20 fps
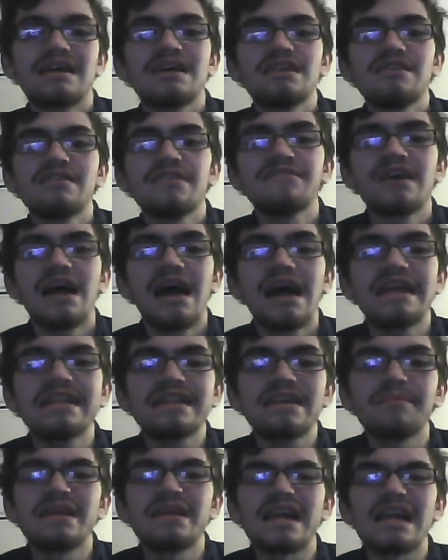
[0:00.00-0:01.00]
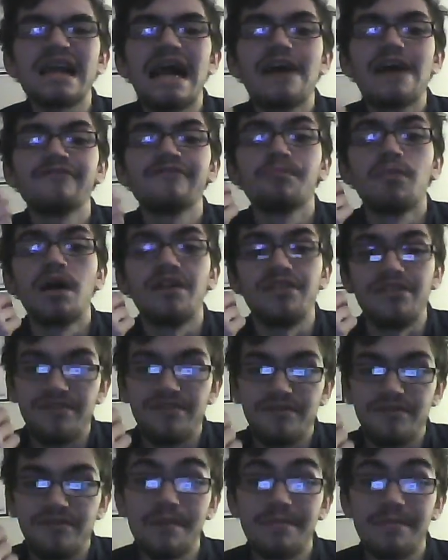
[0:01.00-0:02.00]
I eat them like every month
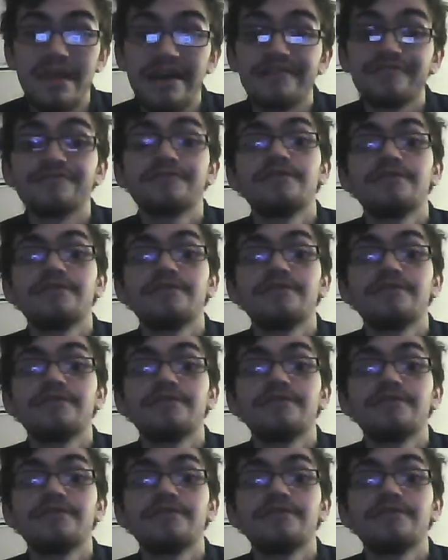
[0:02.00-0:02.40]
when I'm there.